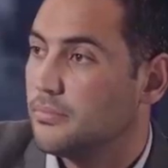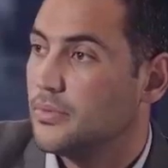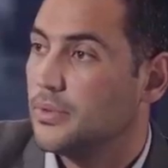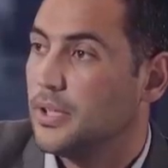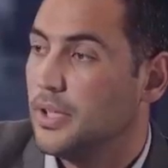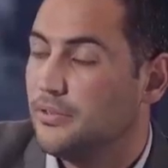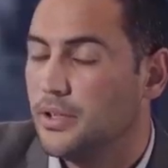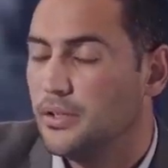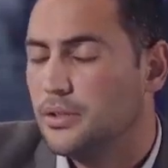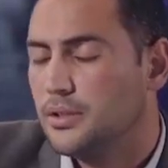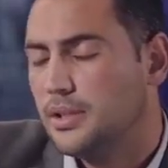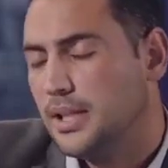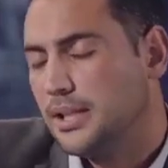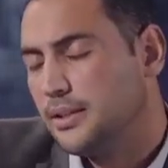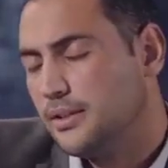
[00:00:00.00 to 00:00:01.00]
Okay, very
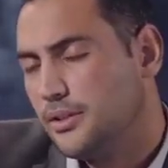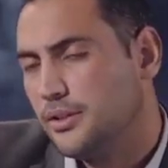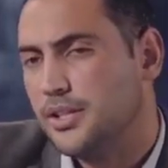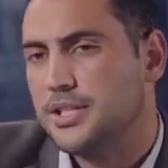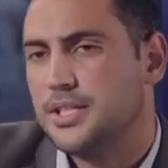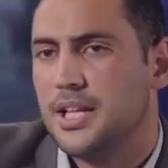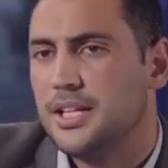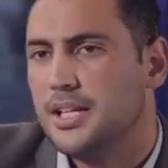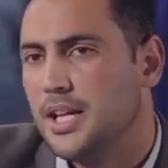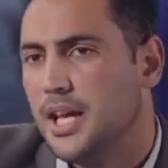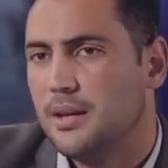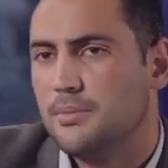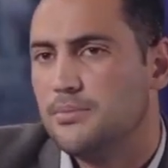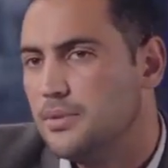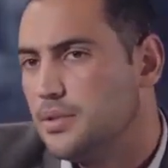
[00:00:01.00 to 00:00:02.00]
good. And Chris, any
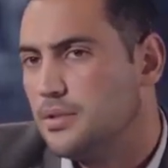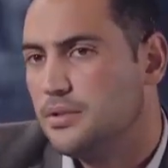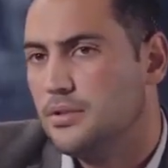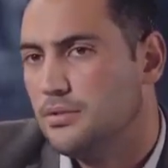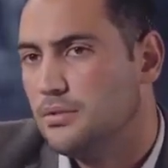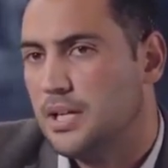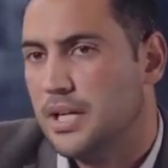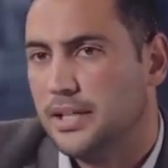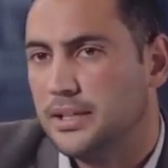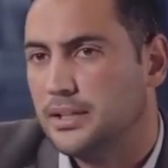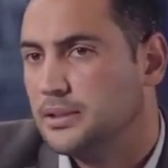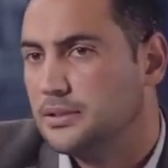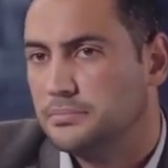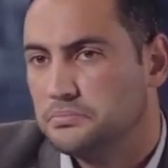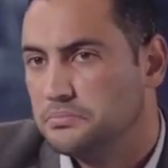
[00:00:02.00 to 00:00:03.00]
names you like
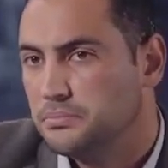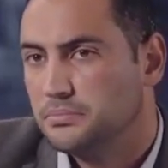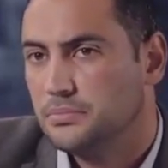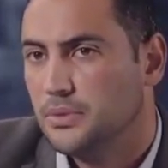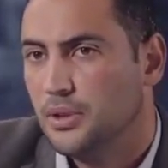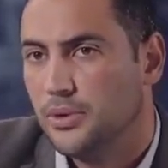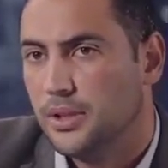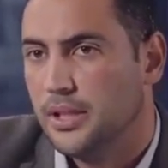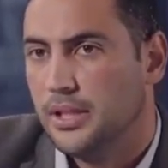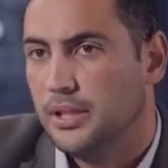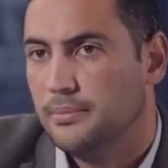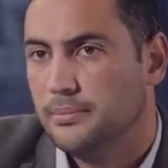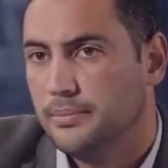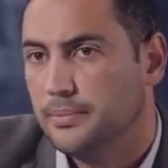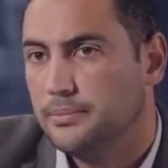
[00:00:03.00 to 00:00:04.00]
locally
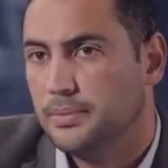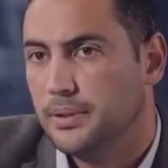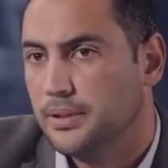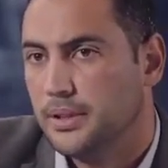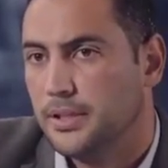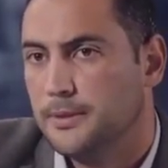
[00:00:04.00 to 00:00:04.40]
in particular?